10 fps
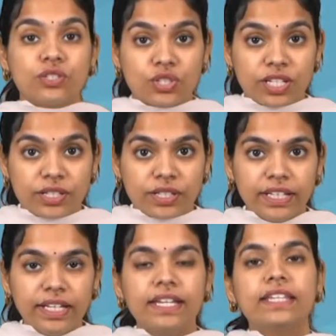
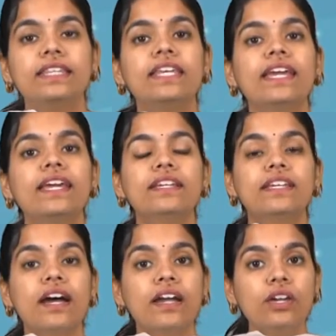Children, the
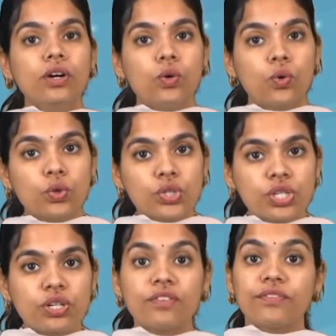entire
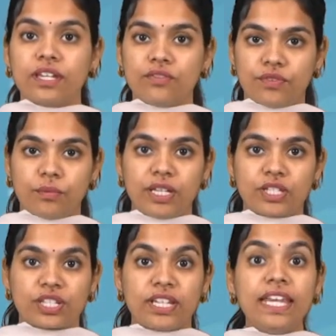ocean of
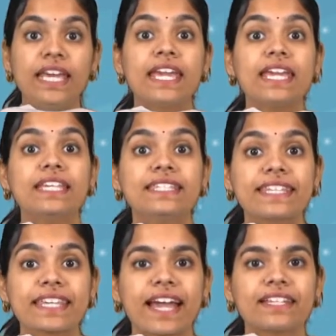information is
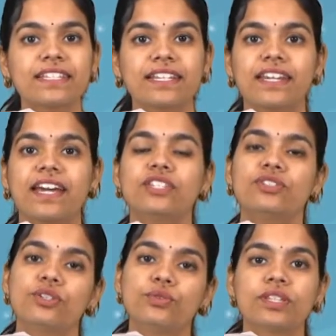categorized
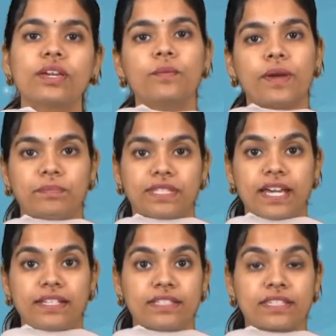using
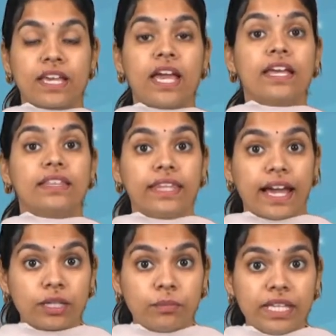websites.
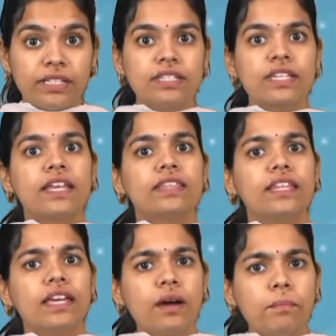That means
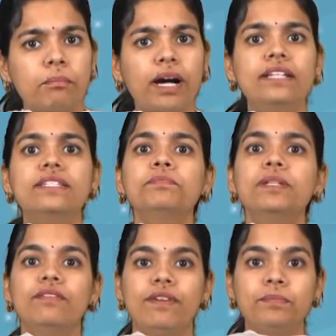there are
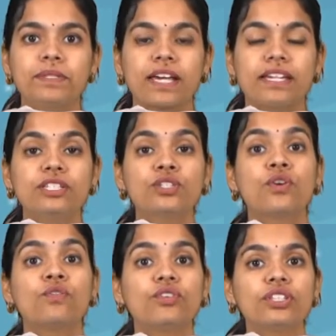multiple websites
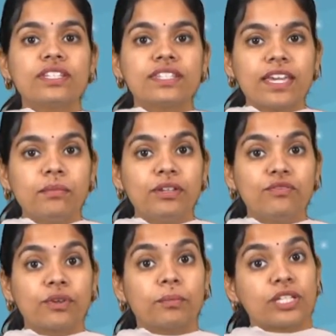for the same
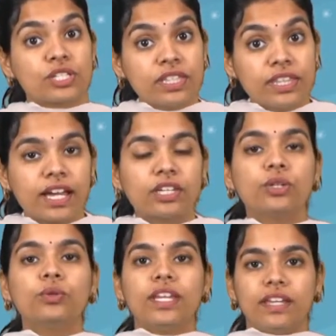information that
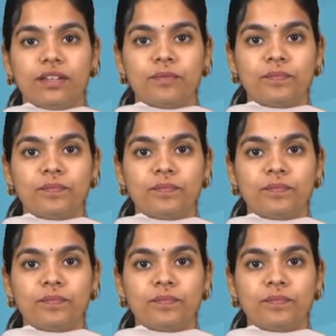you need.